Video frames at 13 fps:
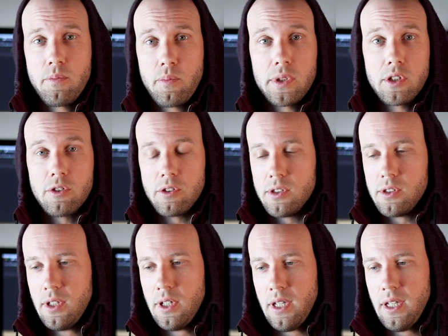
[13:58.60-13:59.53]
plural,
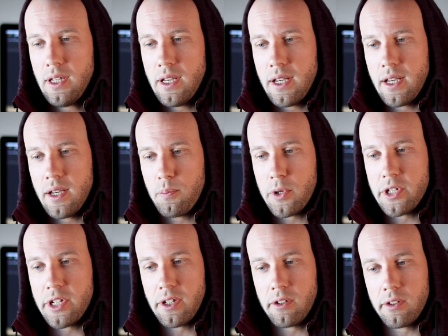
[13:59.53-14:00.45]

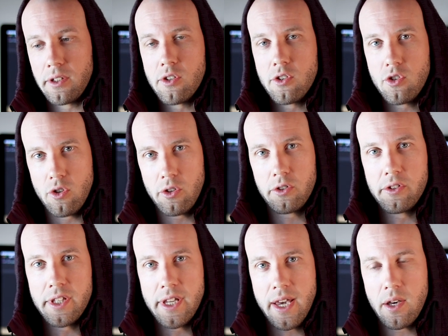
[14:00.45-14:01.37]
particularly the shoulder,
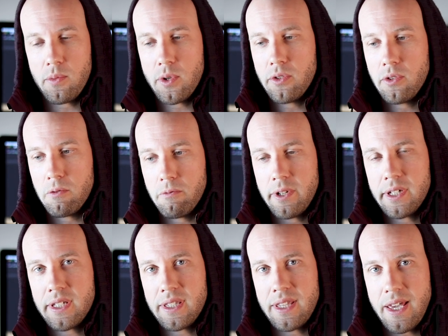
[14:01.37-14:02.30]
the elbow, the
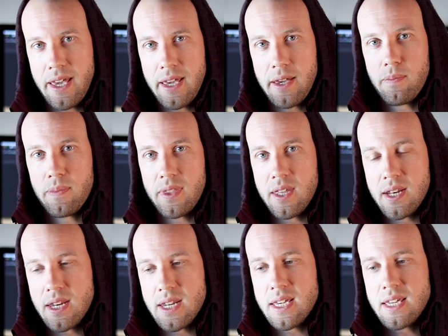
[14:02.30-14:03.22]
wrist, the hip, the
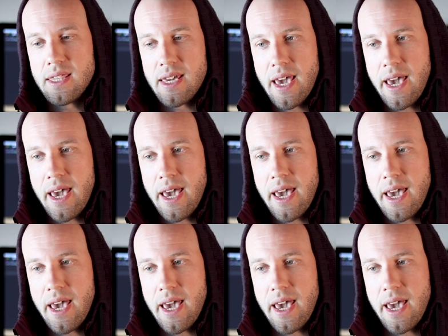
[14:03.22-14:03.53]
knee, the